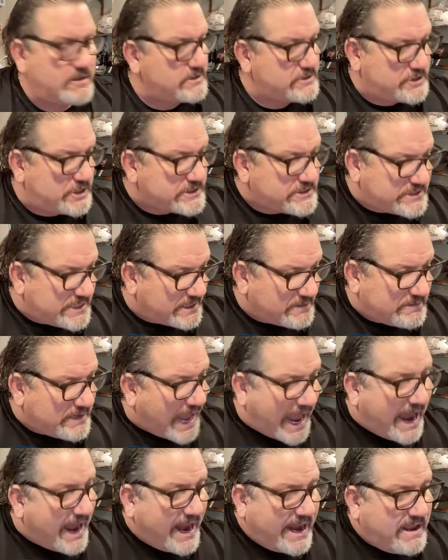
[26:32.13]
Just
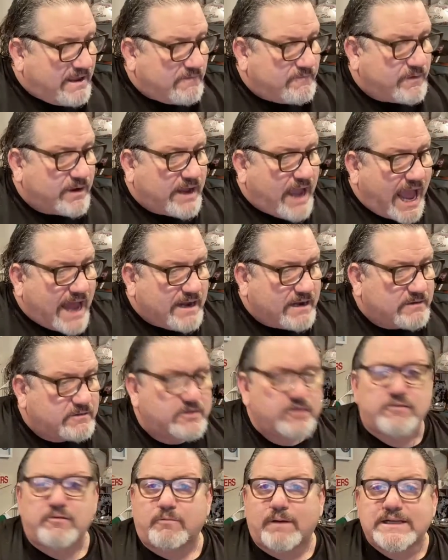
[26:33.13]
I even gotten
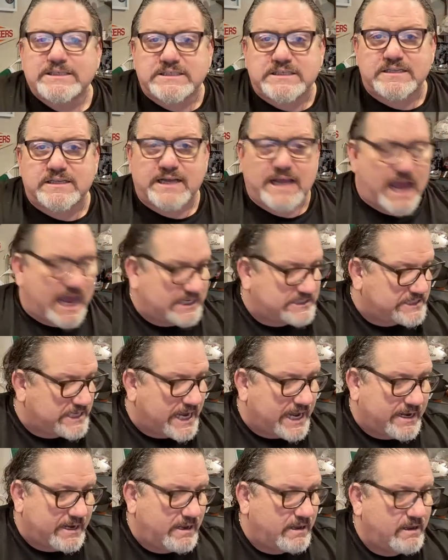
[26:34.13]
to the rest of the guys
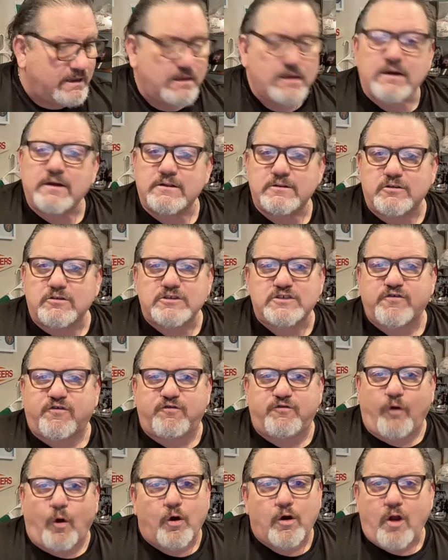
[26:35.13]
yet. There's
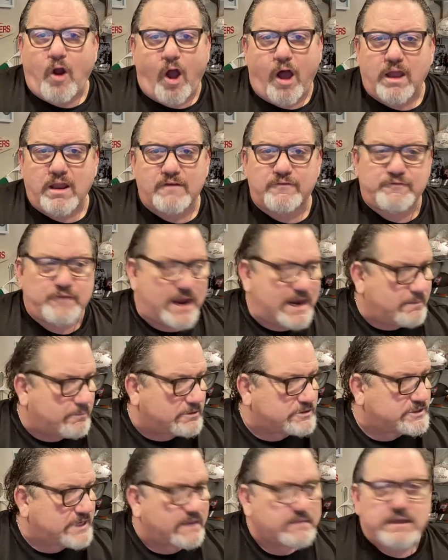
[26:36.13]
four Hall of
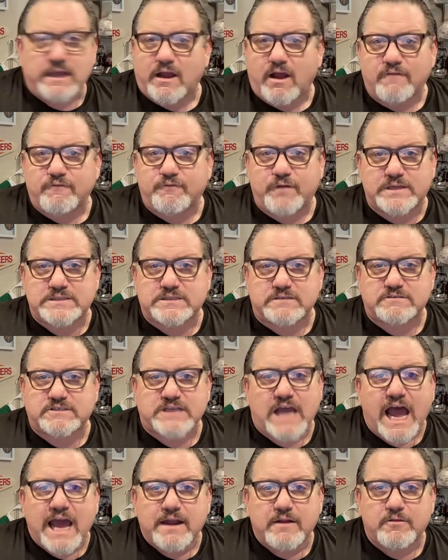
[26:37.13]
Famers on the offensive
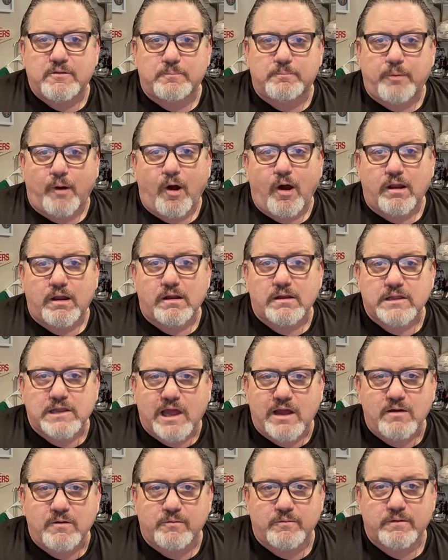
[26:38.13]
side of the ball
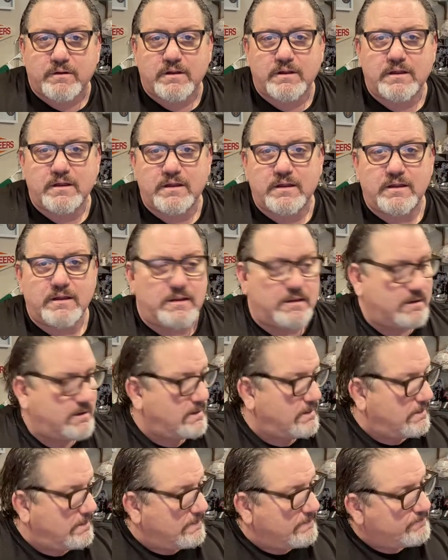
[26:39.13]
alone.
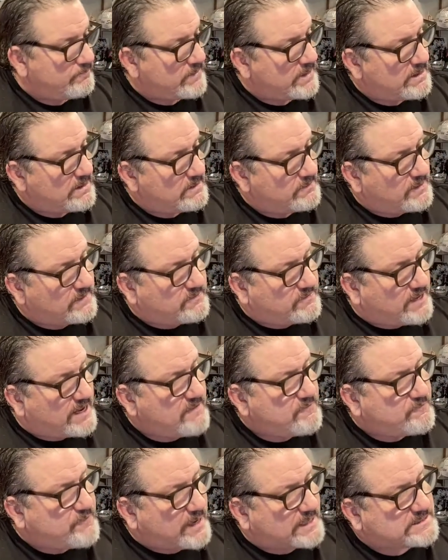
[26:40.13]
The
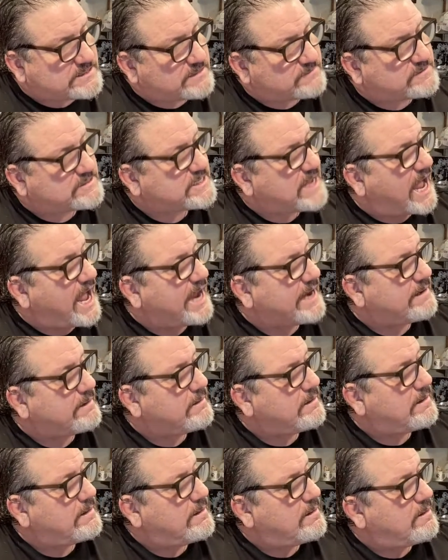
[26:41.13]
defensive side,
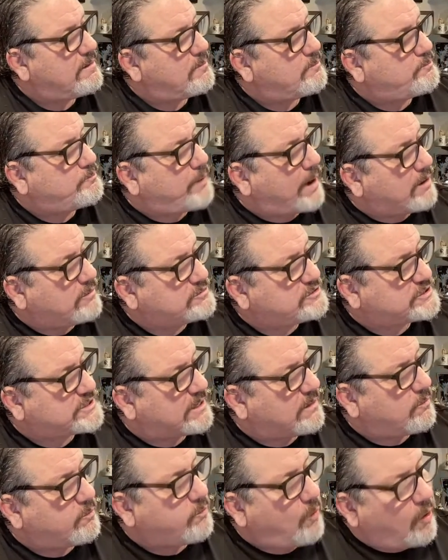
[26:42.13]

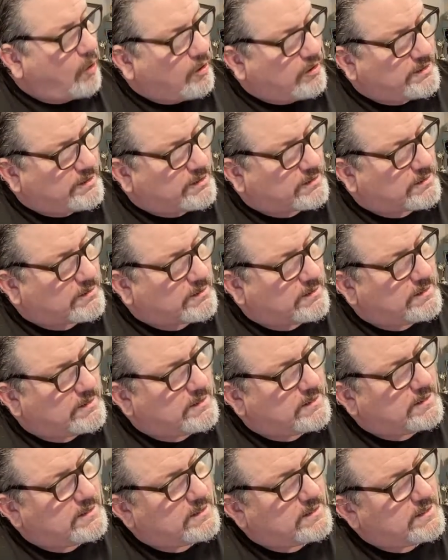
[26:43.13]
Bosa, Warner,
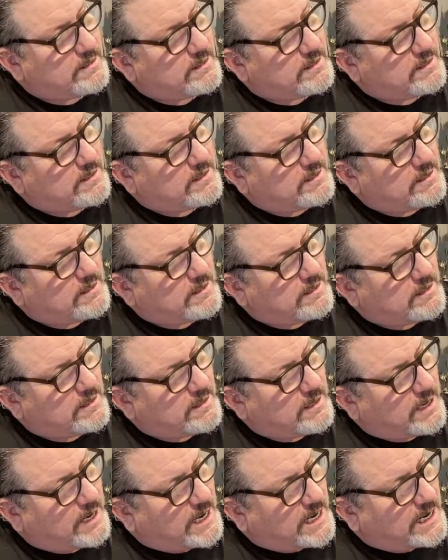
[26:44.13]

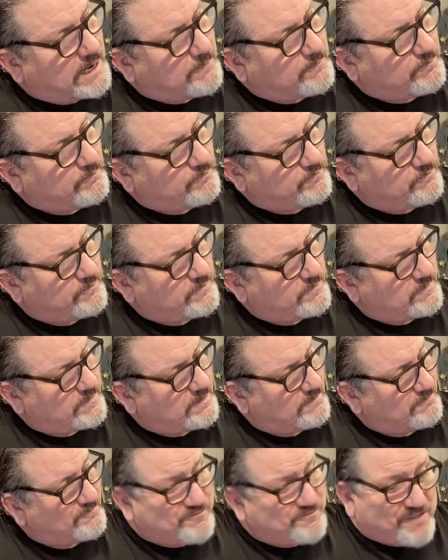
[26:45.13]
um,
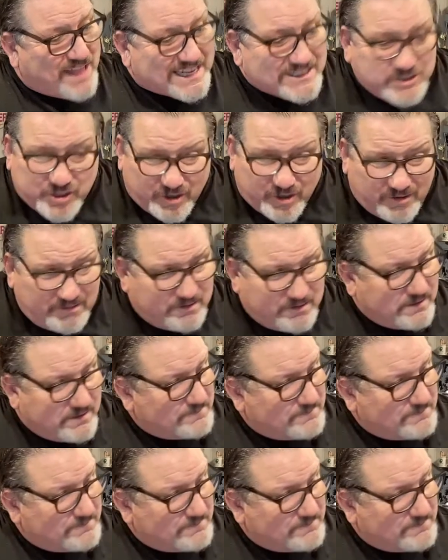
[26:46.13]
Fletcher,